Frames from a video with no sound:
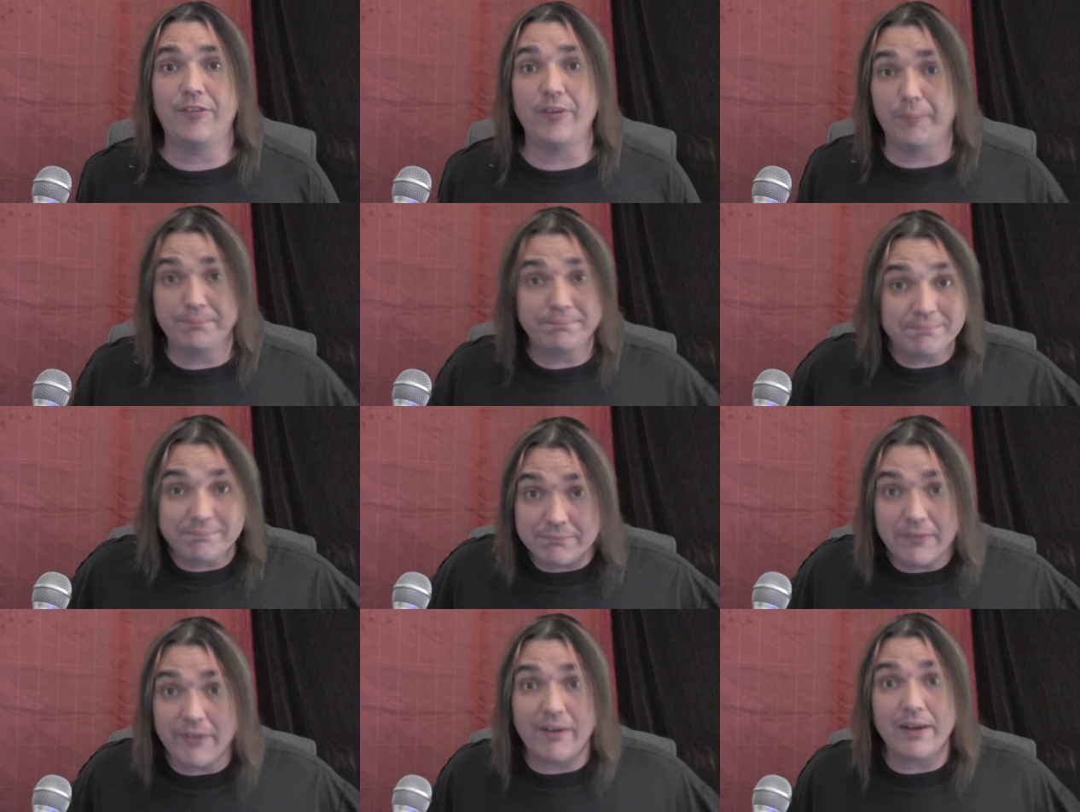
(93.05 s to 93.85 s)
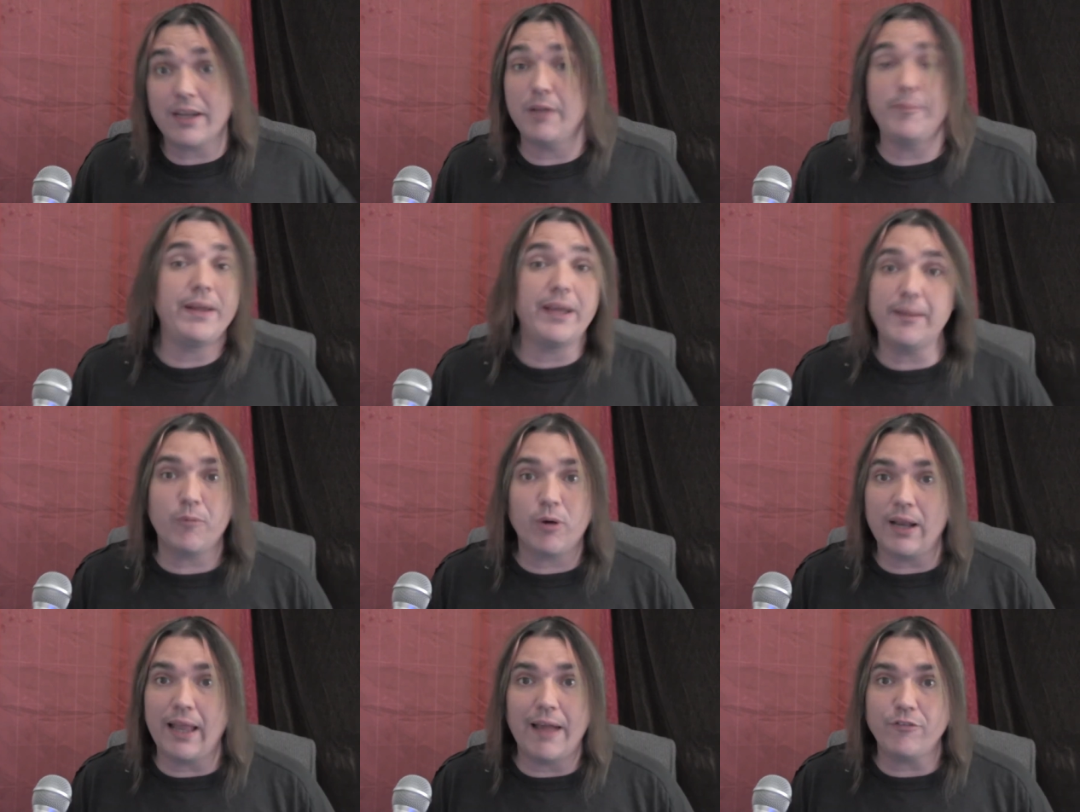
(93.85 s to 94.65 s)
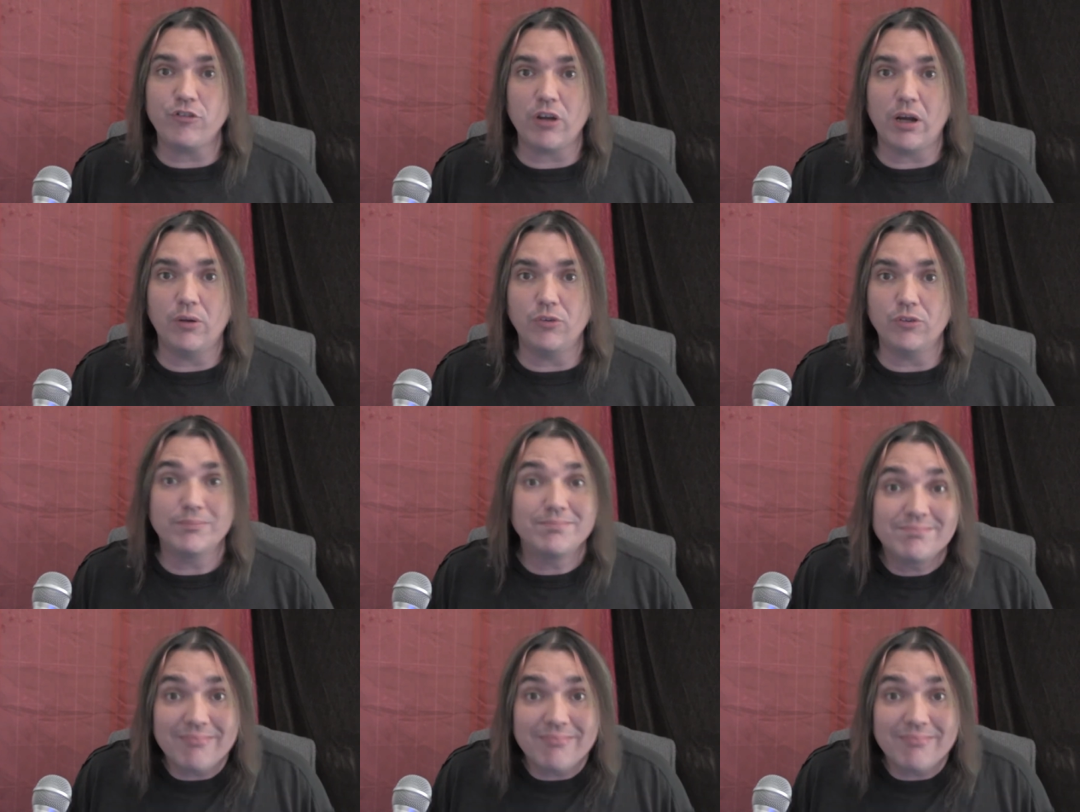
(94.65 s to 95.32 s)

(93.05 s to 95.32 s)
So there aren't going to be any more live shows.